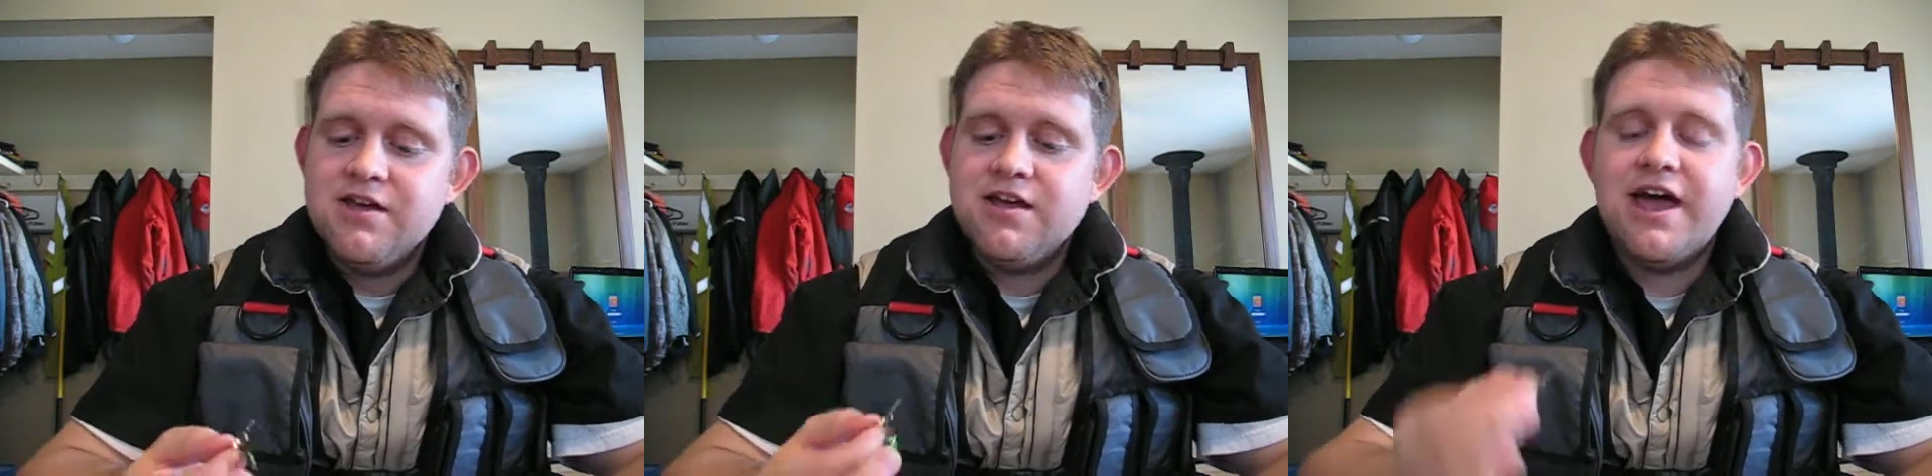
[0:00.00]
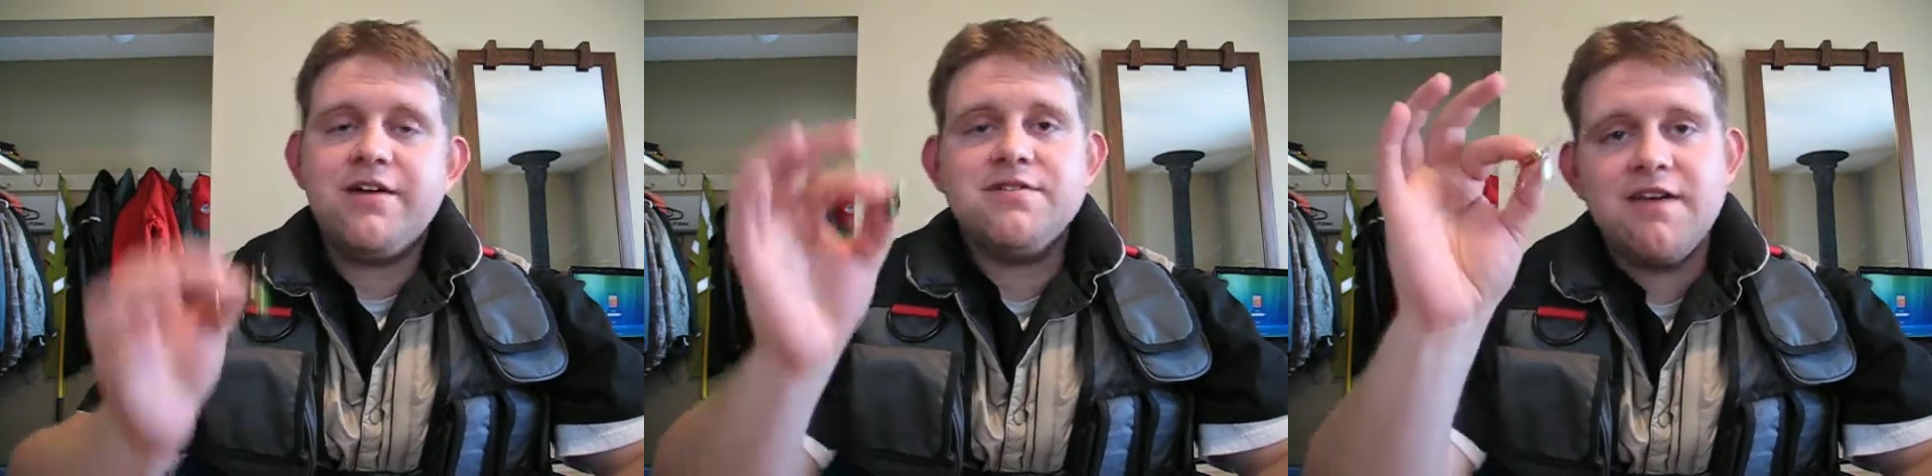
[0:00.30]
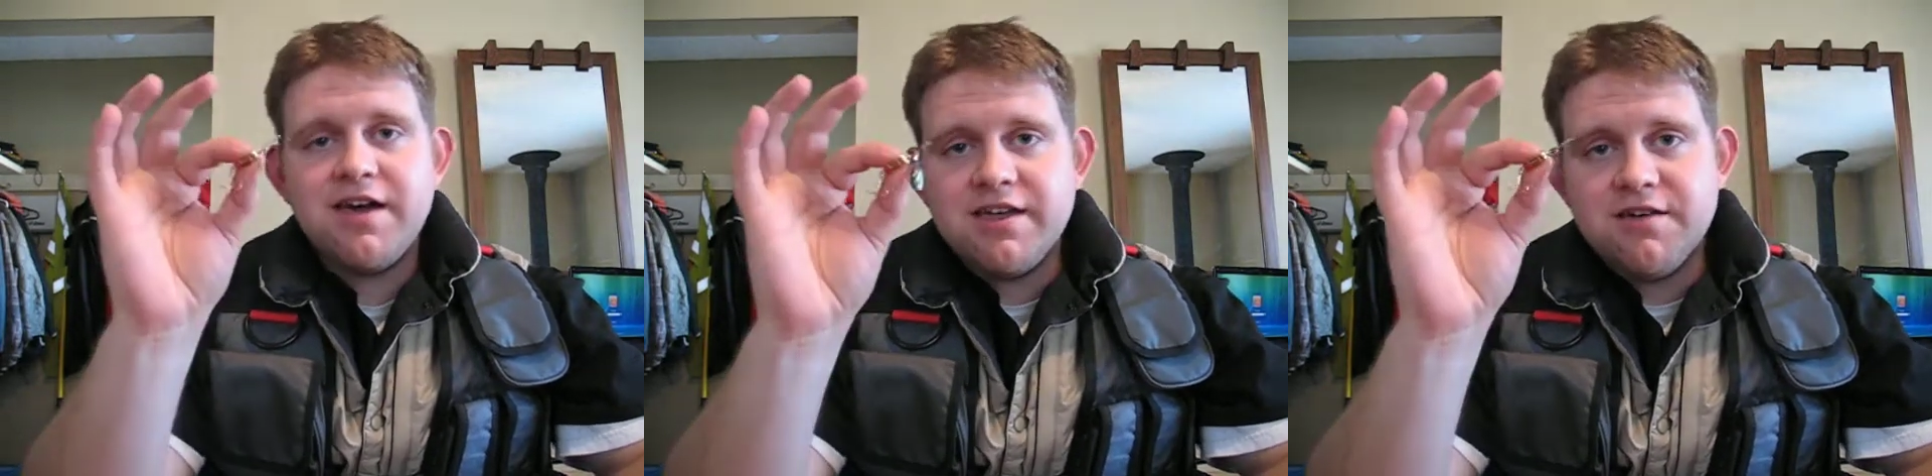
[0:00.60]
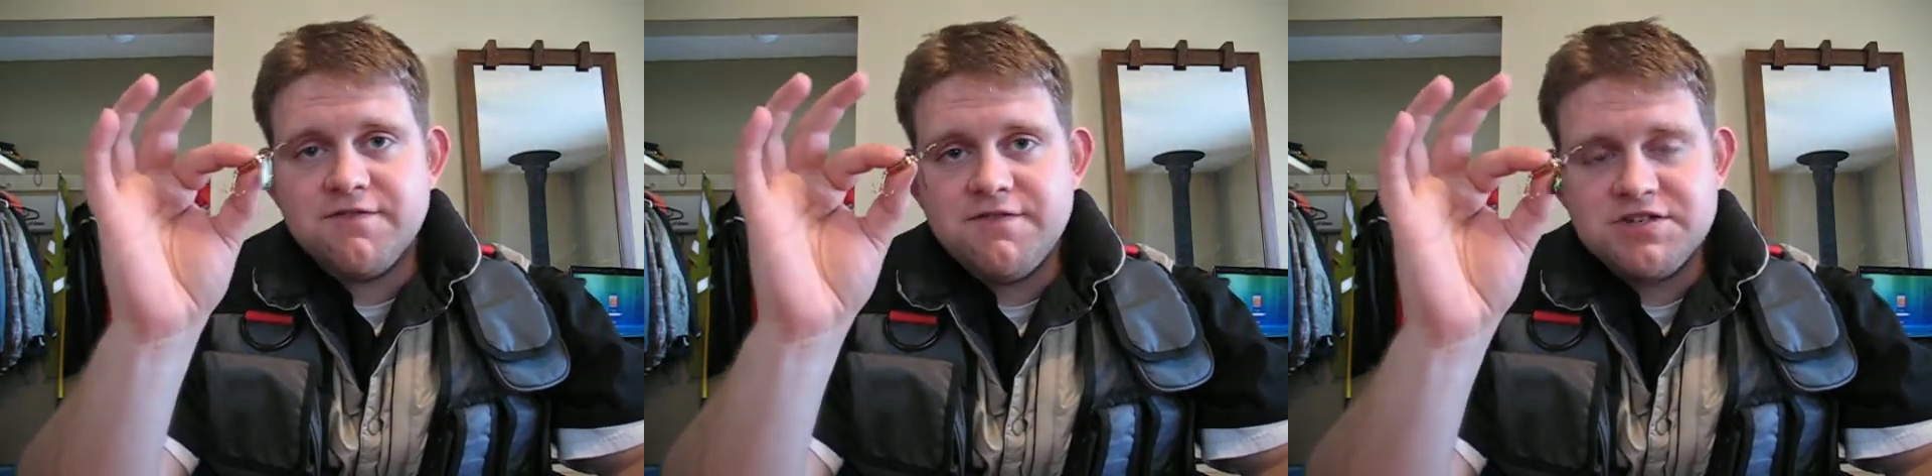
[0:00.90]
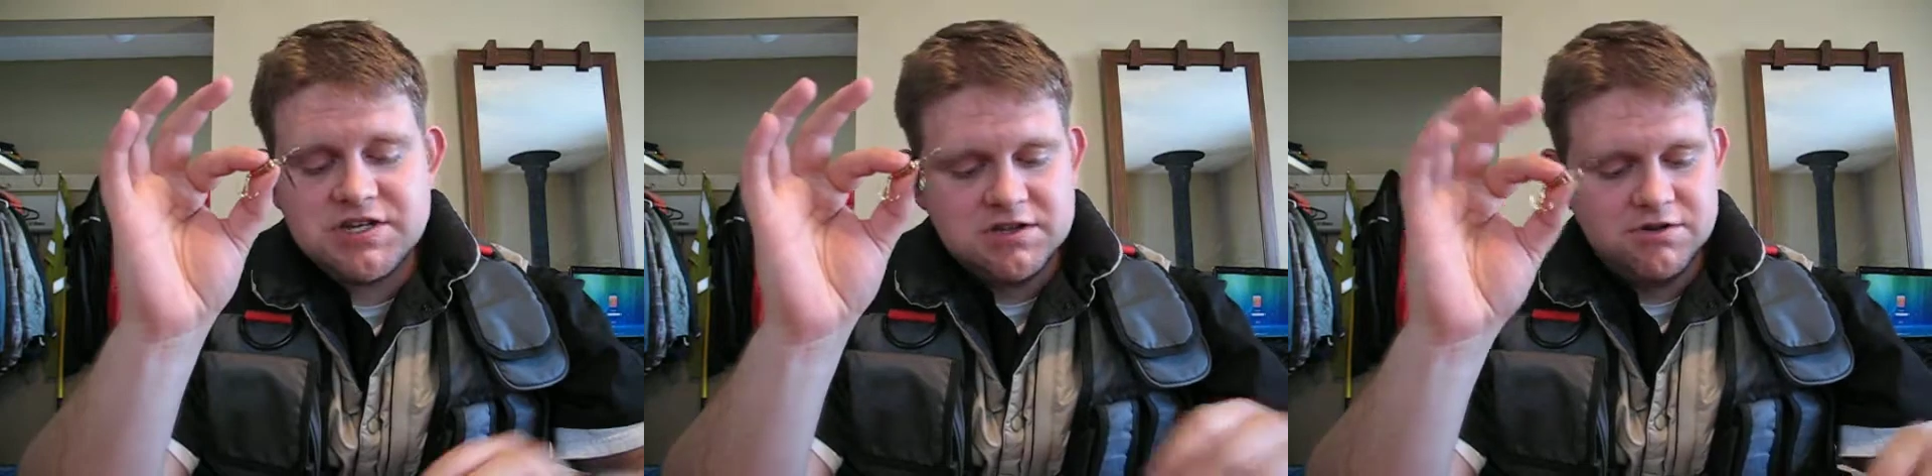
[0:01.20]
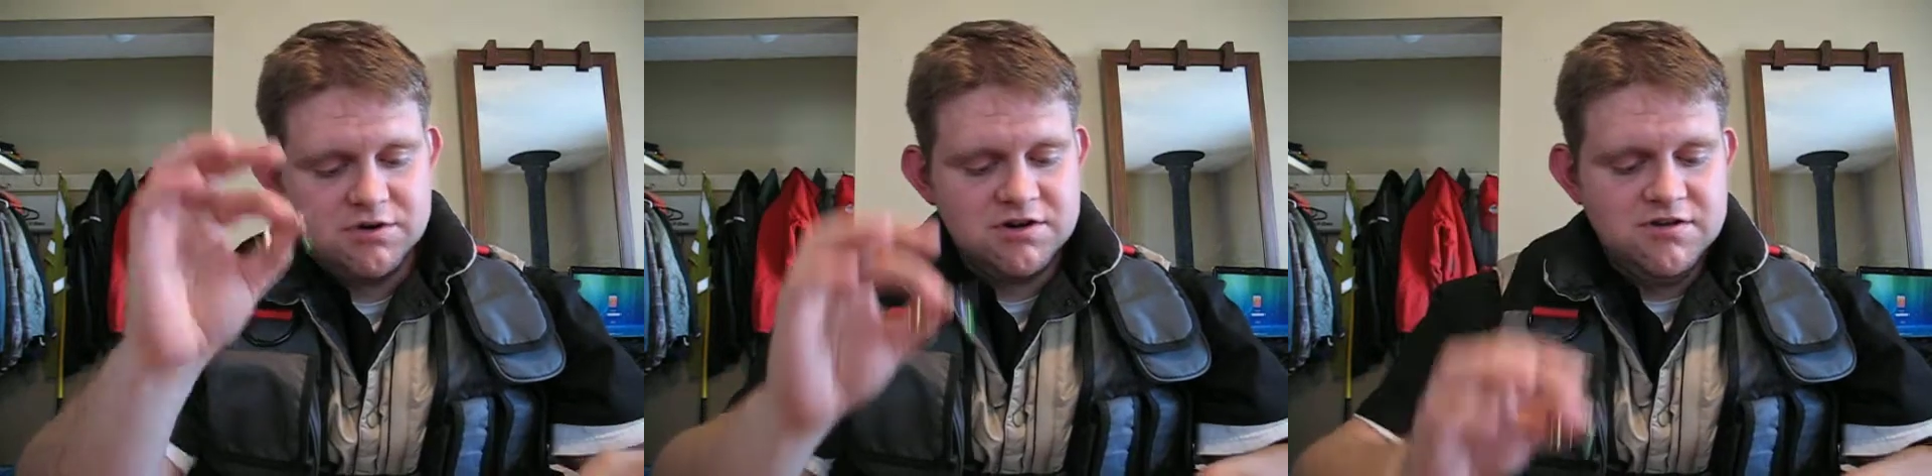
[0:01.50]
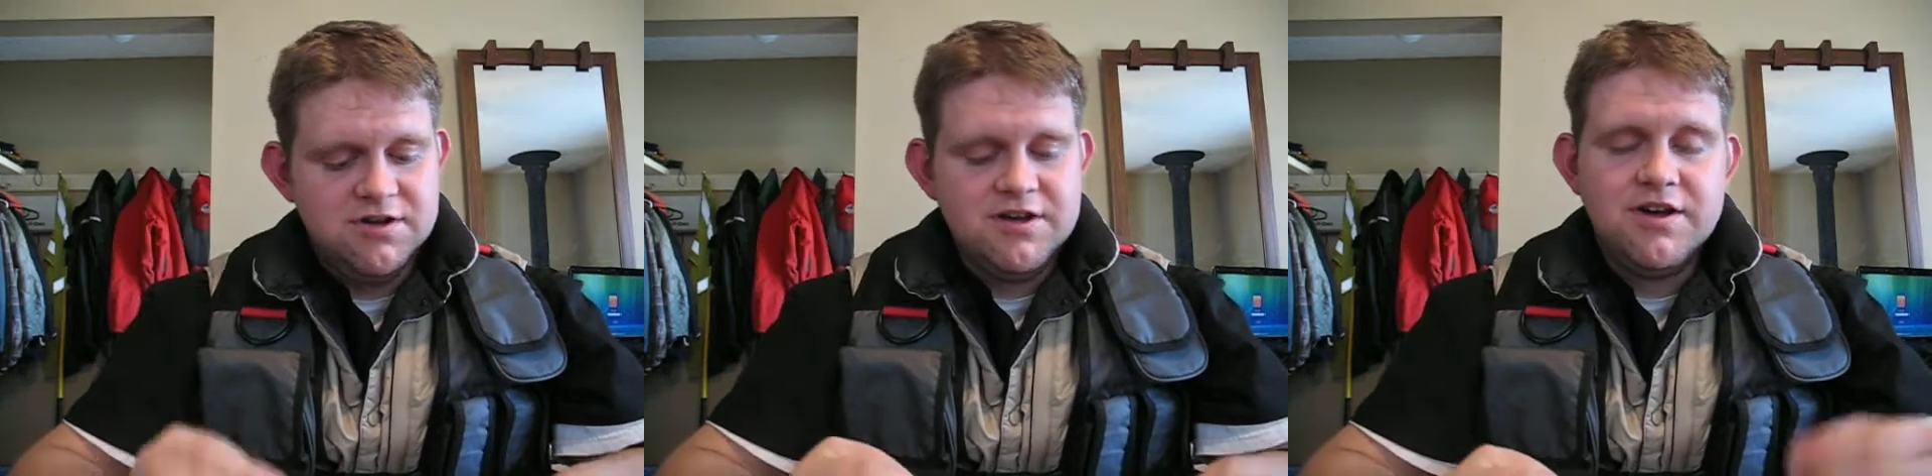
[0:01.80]
how to tie a fishing lure
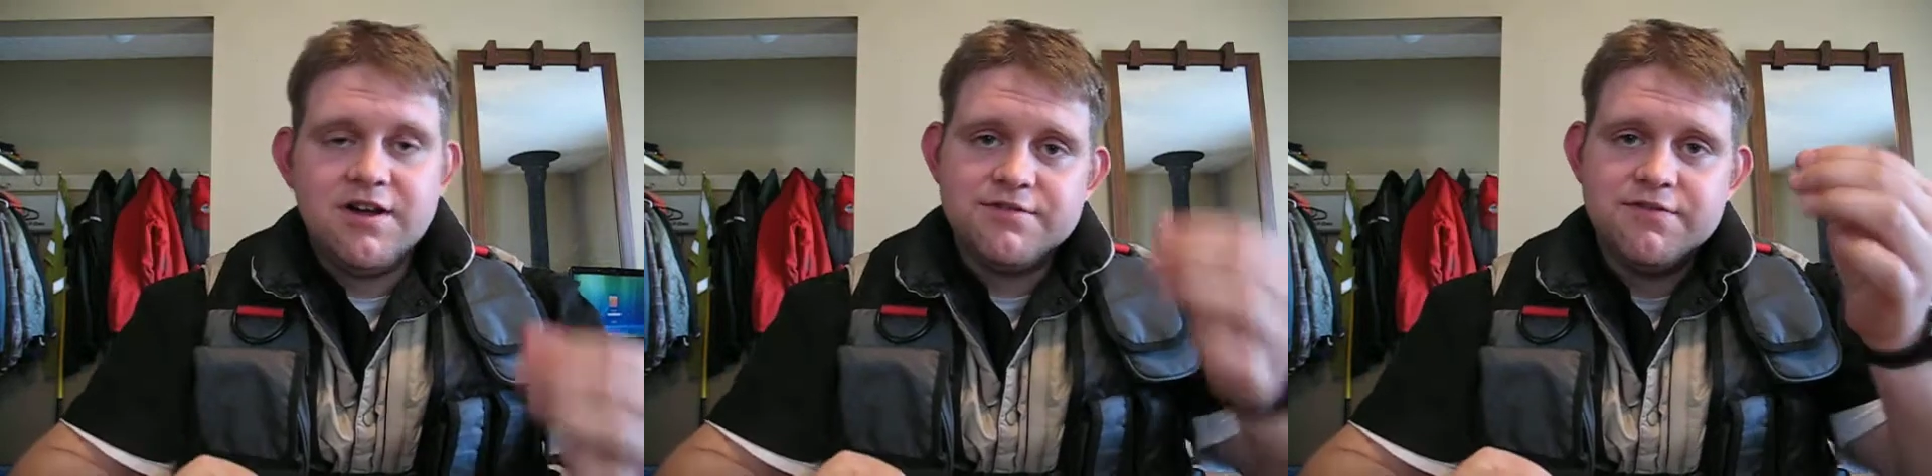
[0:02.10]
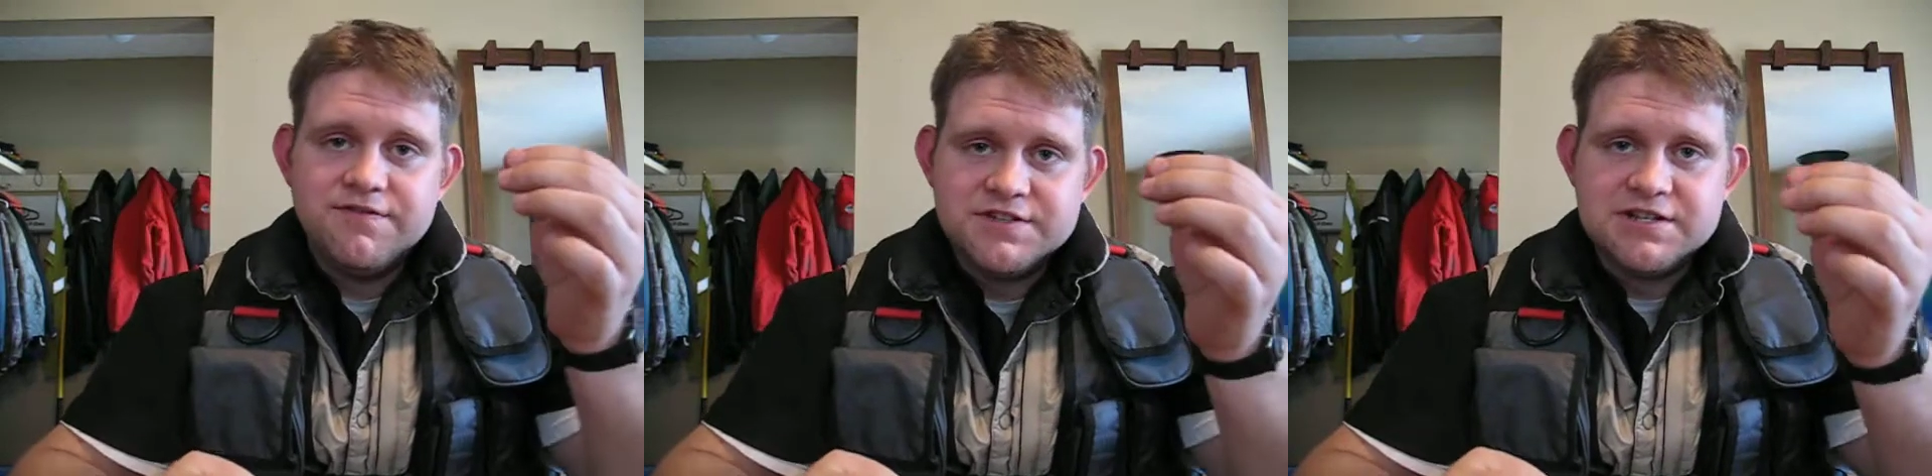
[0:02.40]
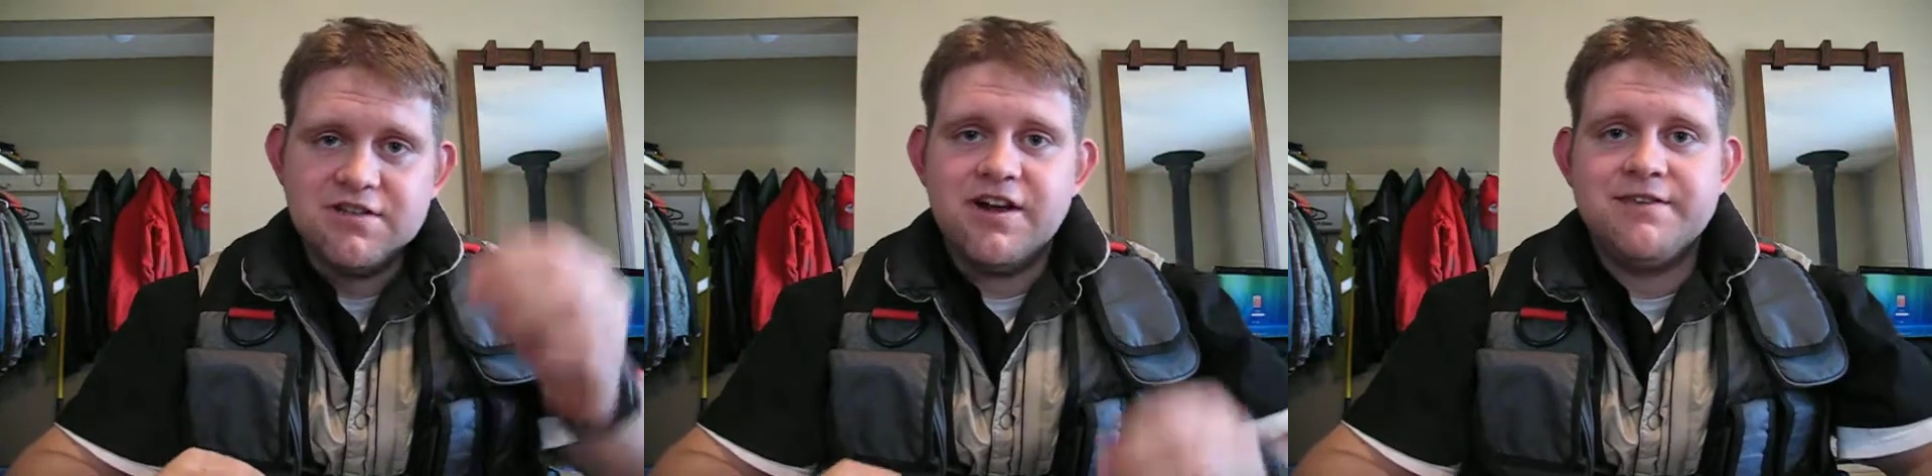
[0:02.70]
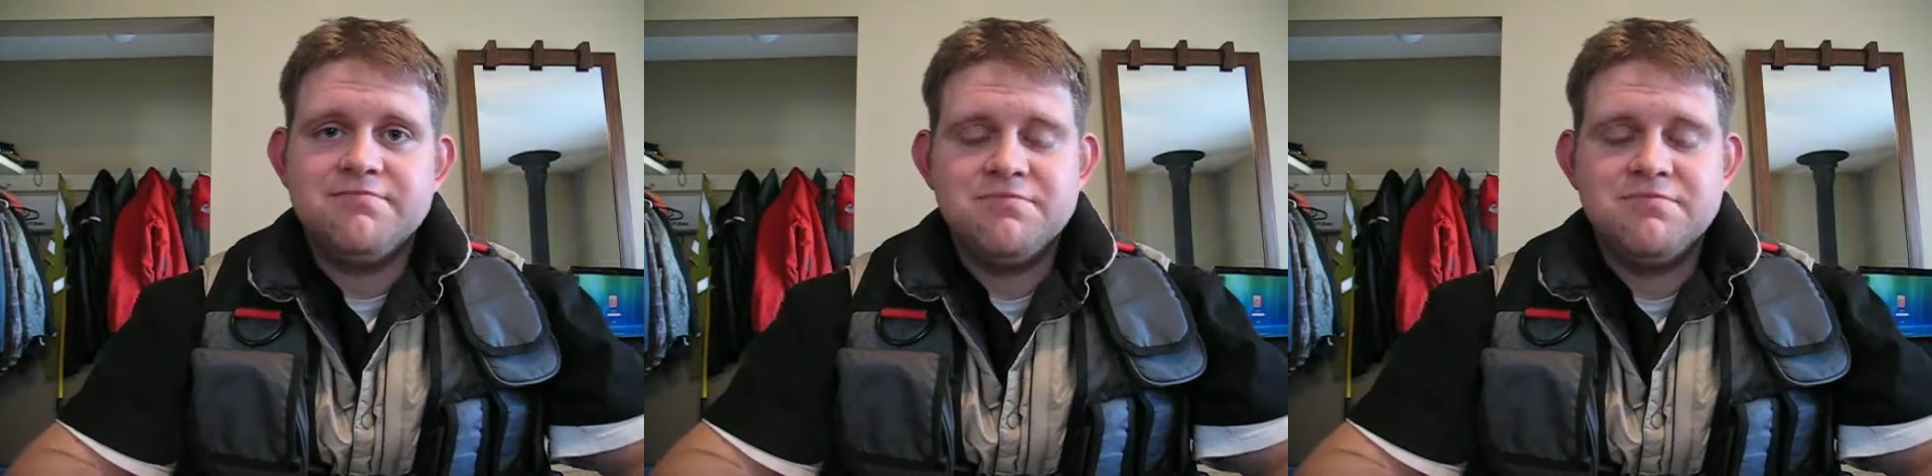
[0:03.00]
onto a fishing line.